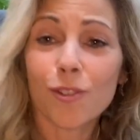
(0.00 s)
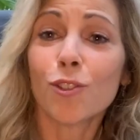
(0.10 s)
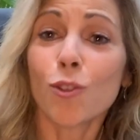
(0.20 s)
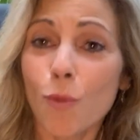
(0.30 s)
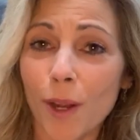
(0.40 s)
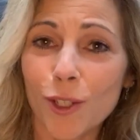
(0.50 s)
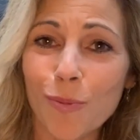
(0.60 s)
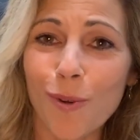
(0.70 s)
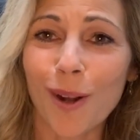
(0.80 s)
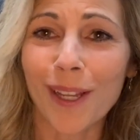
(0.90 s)
so much
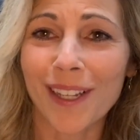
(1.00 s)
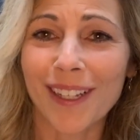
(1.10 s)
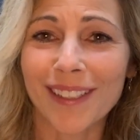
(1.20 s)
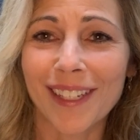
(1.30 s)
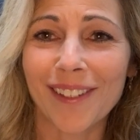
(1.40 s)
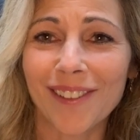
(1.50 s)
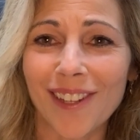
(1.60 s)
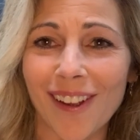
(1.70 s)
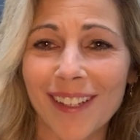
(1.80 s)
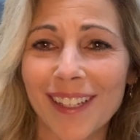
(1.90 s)
more I could continue
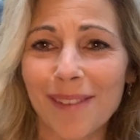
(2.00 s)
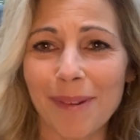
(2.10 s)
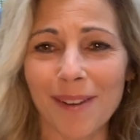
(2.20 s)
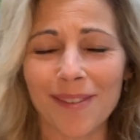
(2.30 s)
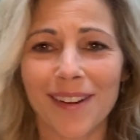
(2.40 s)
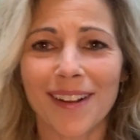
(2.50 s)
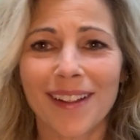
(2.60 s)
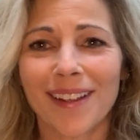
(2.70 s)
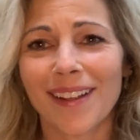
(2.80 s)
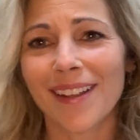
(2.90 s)
talking about.
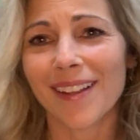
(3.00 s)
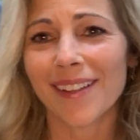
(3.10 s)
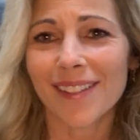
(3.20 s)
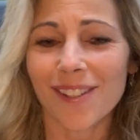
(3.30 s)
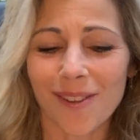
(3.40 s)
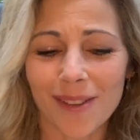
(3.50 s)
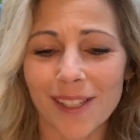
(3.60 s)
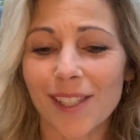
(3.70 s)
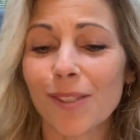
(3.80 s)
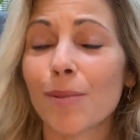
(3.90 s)
So
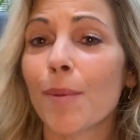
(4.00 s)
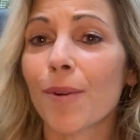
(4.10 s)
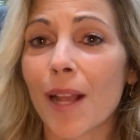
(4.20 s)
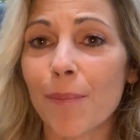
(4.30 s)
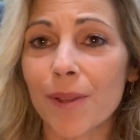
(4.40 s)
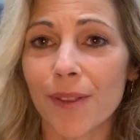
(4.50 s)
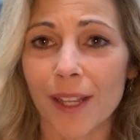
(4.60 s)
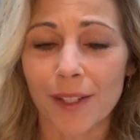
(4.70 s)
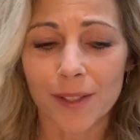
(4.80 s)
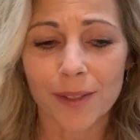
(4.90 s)
let's just remember a couple of
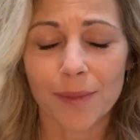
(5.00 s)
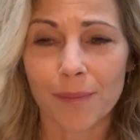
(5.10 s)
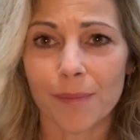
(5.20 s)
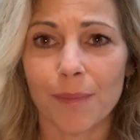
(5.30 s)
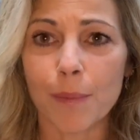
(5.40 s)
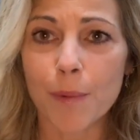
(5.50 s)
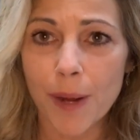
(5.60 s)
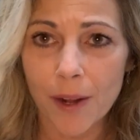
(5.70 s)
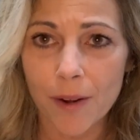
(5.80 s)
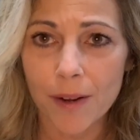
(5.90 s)
things. Be
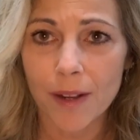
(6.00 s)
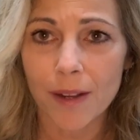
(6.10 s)
prepared.